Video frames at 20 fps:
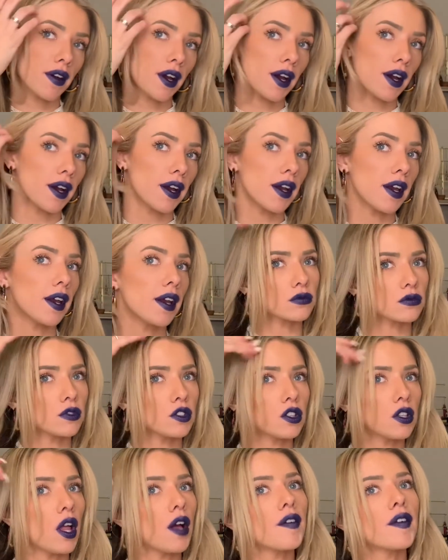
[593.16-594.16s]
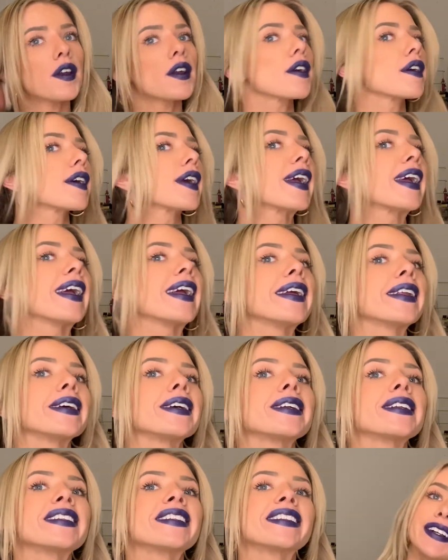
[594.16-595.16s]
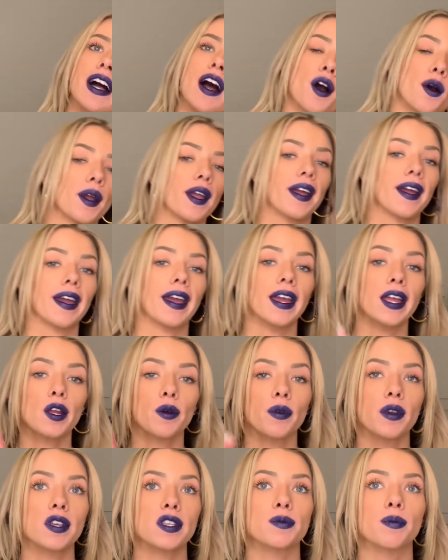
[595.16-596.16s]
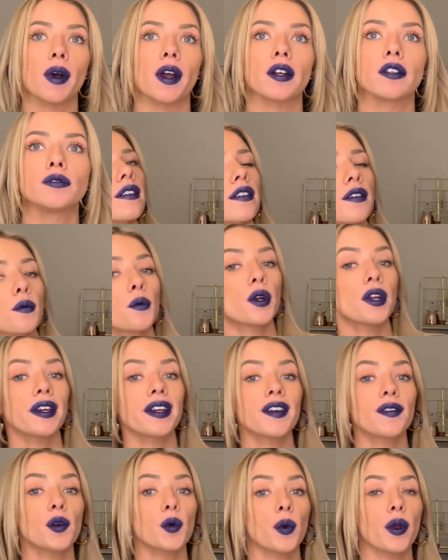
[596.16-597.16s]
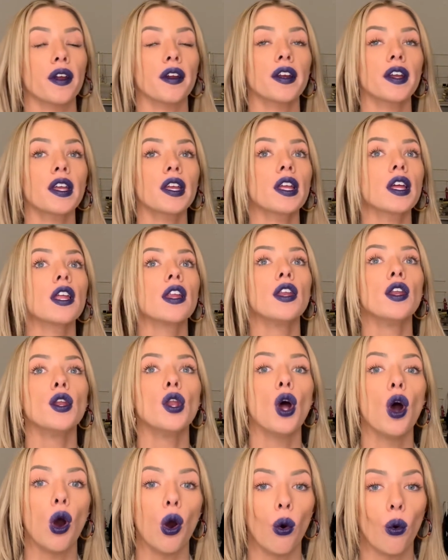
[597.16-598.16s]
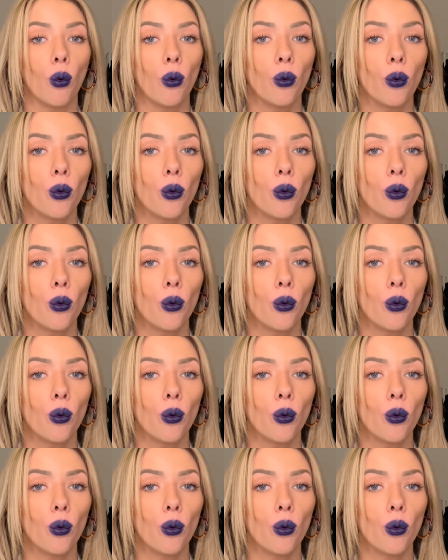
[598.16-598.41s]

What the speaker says: I love it or hate it. Okay, I hate it when I smile. Would I ever wear it? No.